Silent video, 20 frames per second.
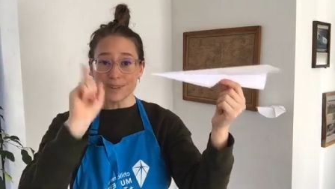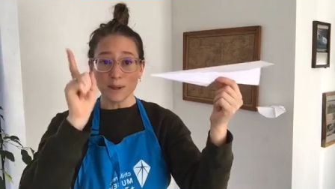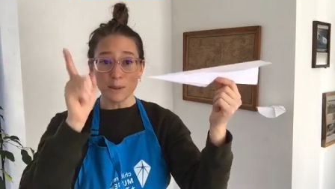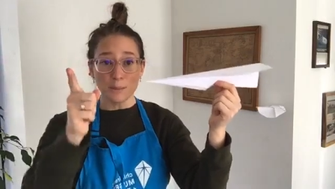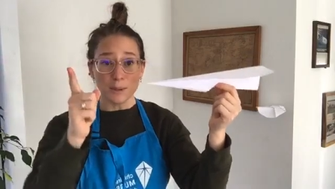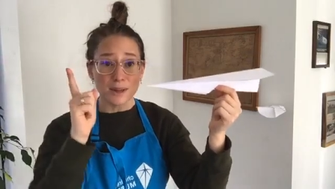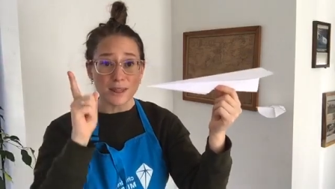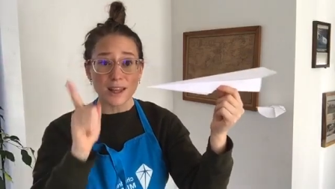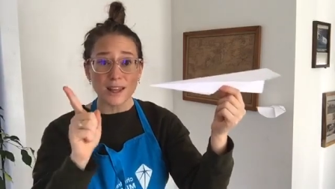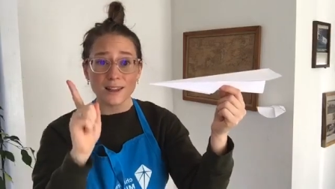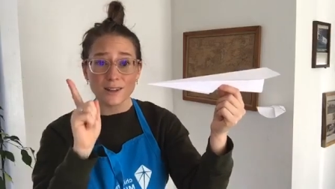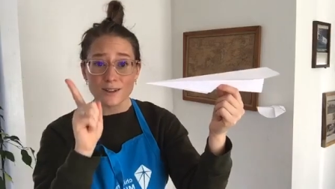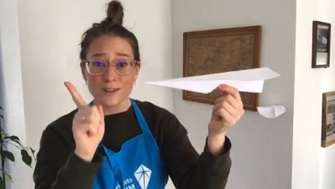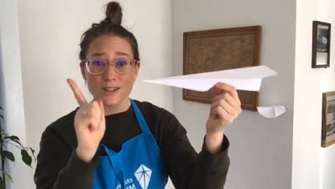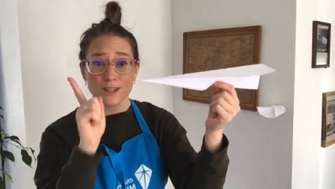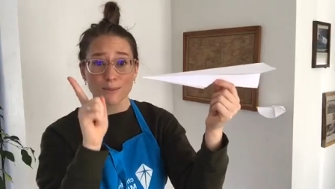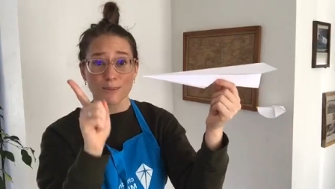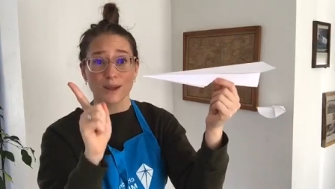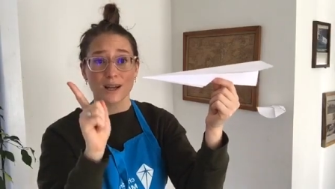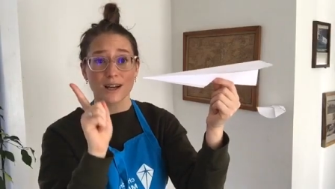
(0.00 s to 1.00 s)
But then there's
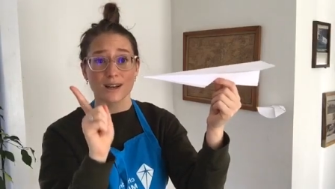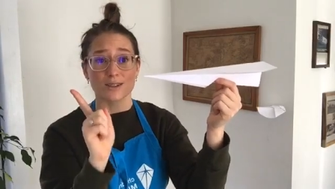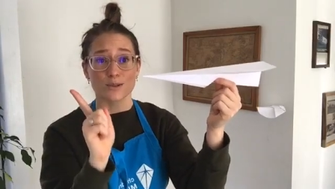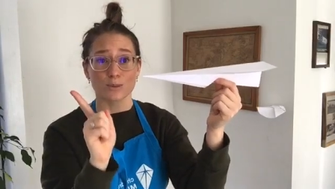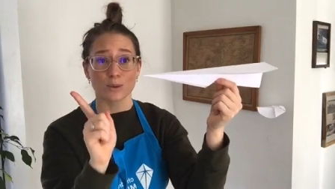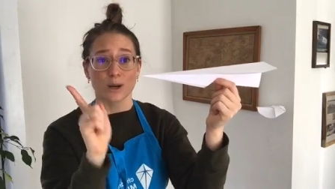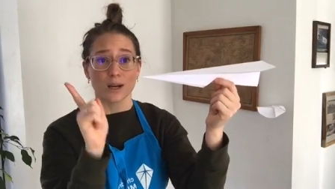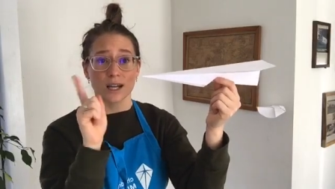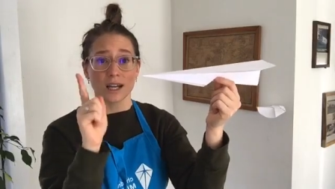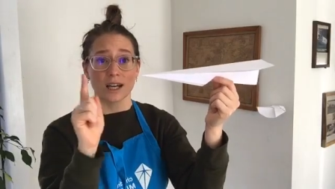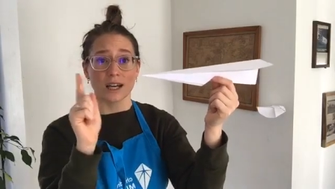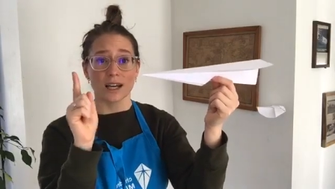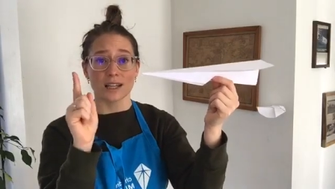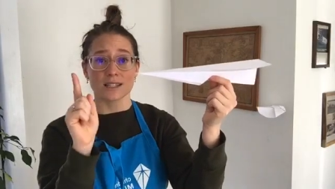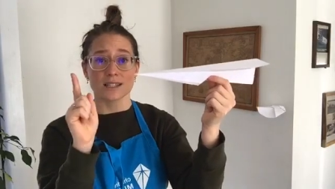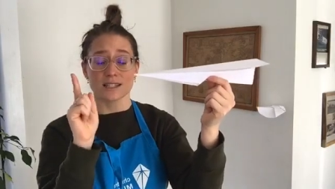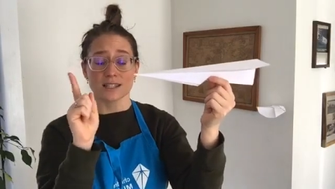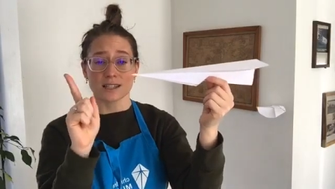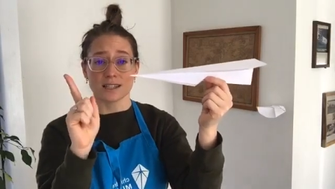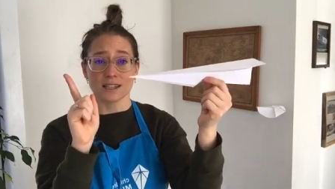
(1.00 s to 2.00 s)
something else working
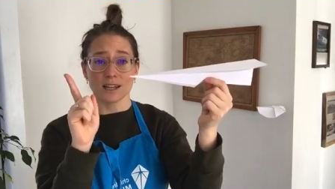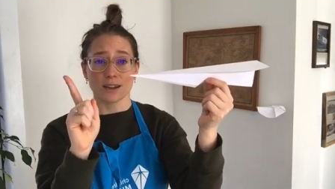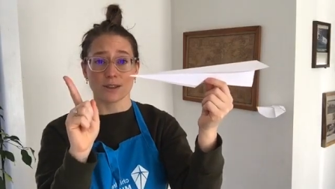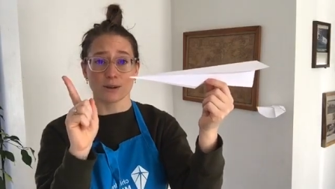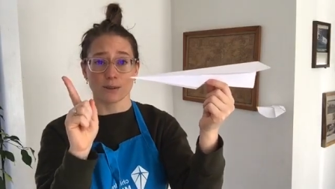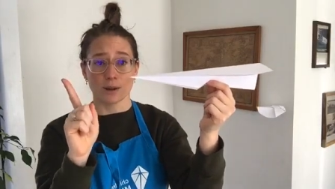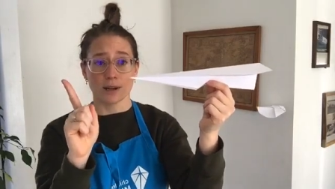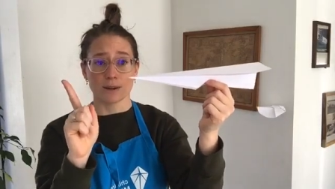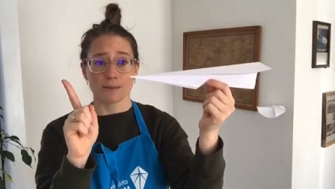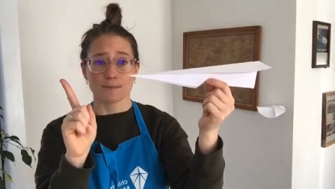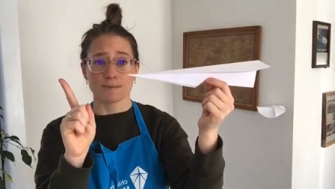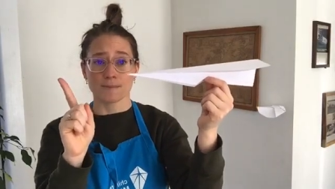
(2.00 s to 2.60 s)
against it the other way.